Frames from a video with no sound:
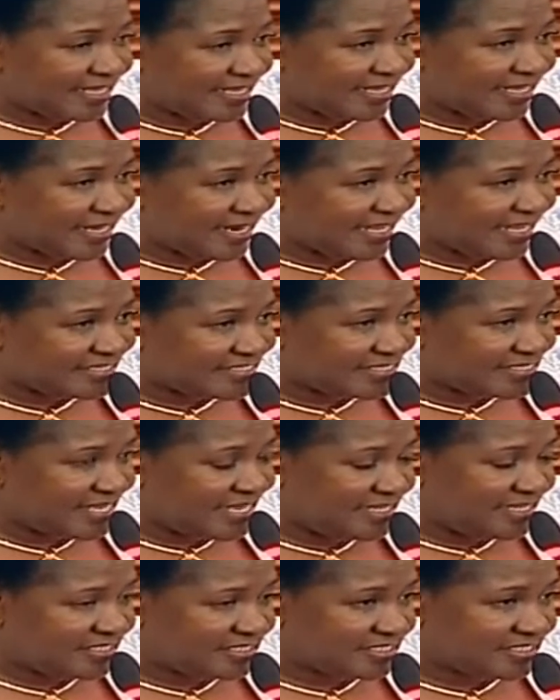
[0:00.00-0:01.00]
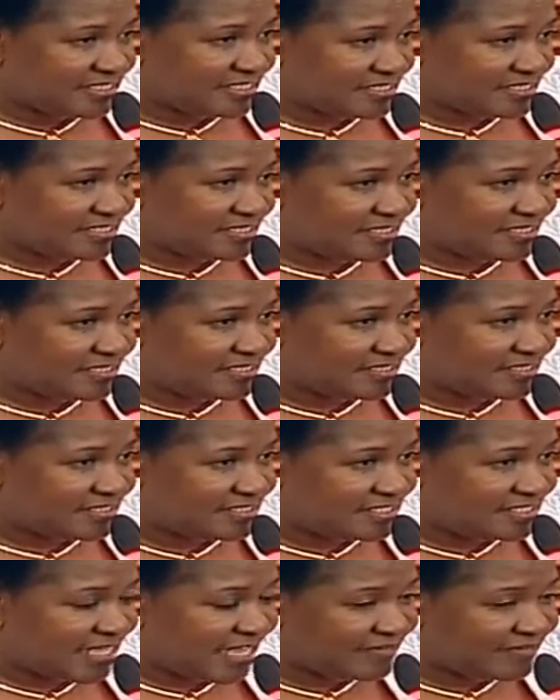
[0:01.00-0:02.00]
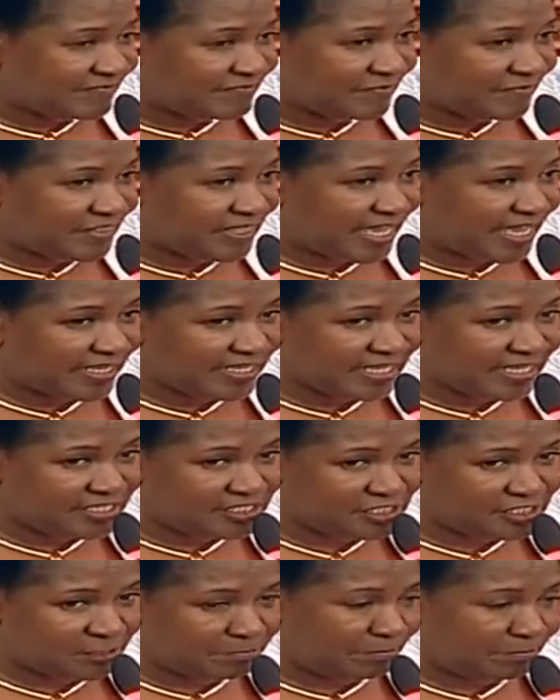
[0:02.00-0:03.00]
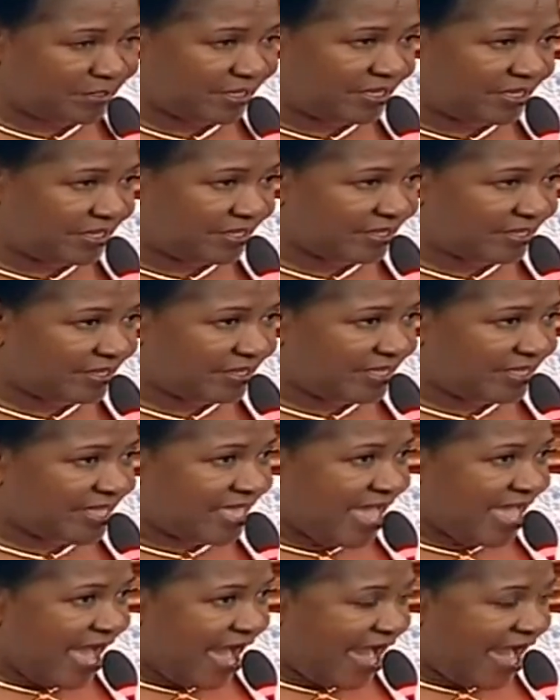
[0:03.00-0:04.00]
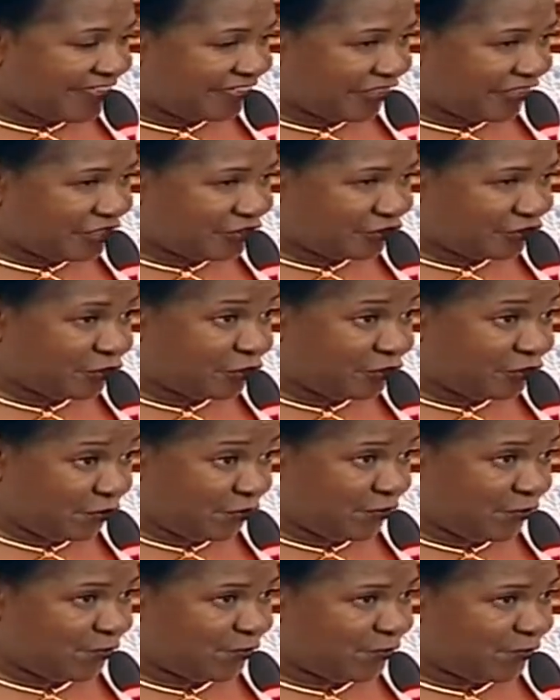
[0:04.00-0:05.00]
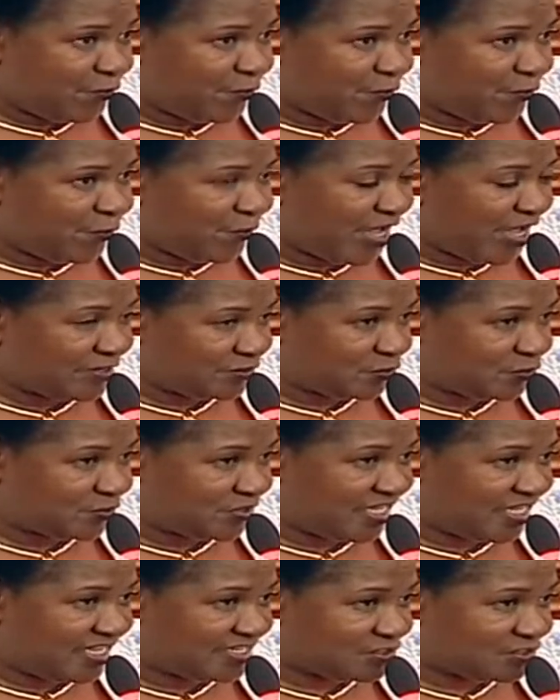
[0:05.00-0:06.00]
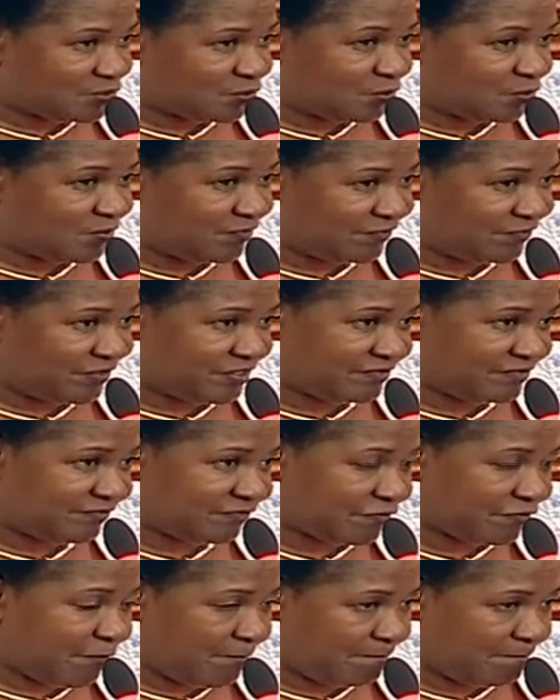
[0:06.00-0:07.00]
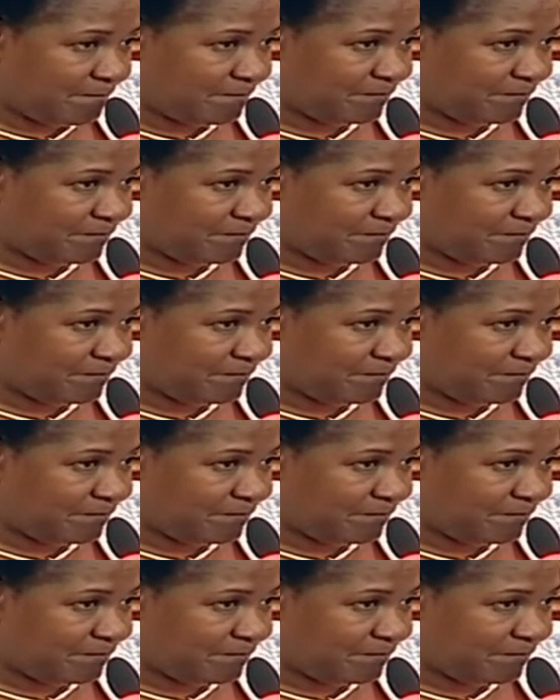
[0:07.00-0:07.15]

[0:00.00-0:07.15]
class 8, sat for their KCPE, and they don't know where to get school fees from.